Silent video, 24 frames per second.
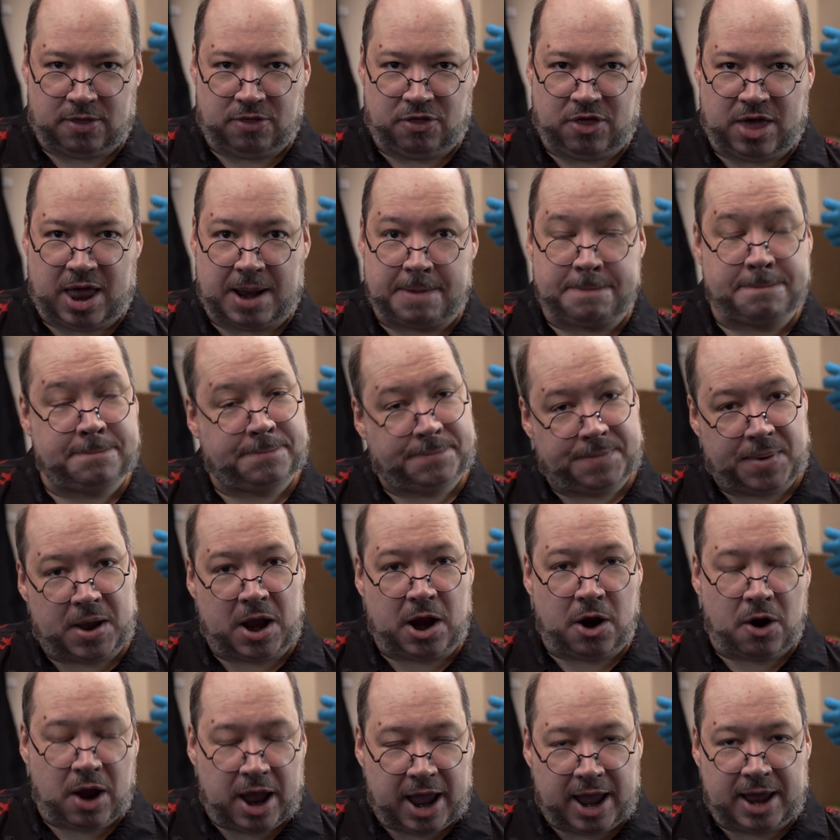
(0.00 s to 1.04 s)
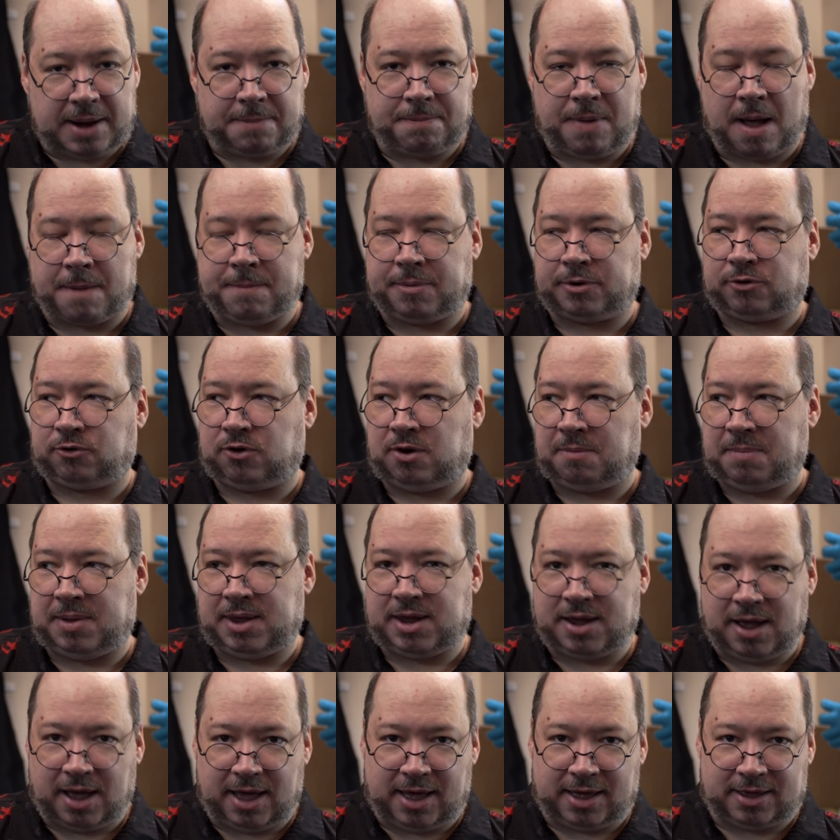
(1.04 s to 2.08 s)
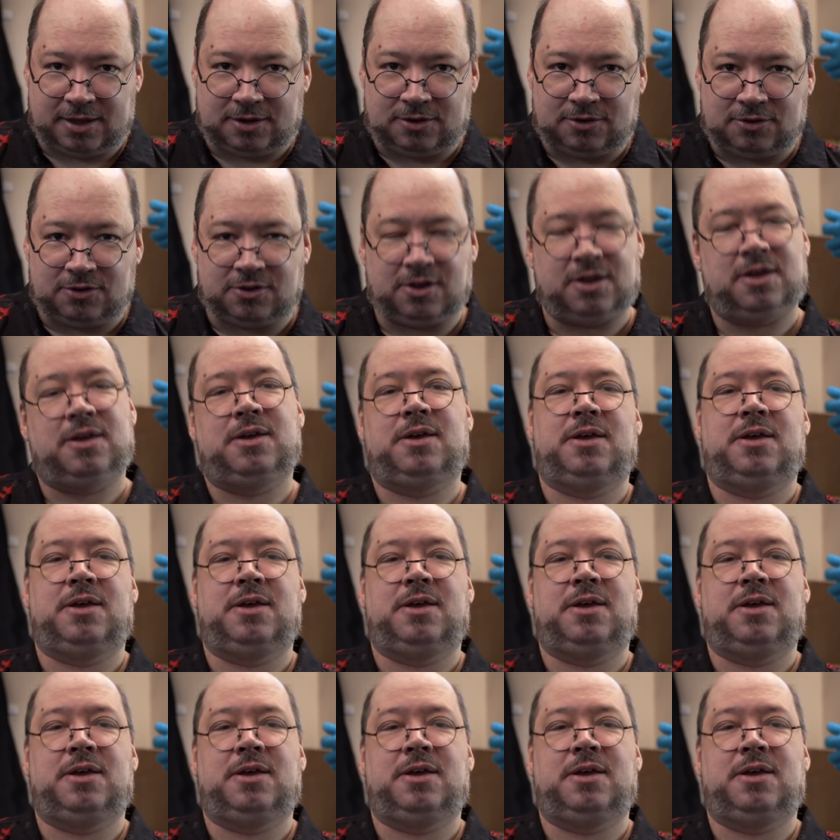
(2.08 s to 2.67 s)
than bare hand puppetry because